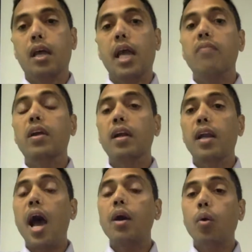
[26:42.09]
and we are
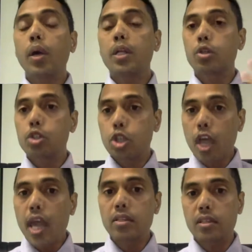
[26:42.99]
not going to
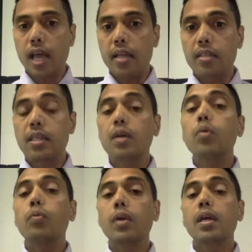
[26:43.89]
change that
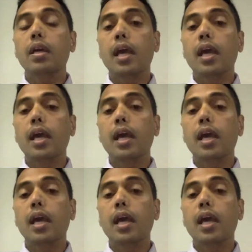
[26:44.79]
till we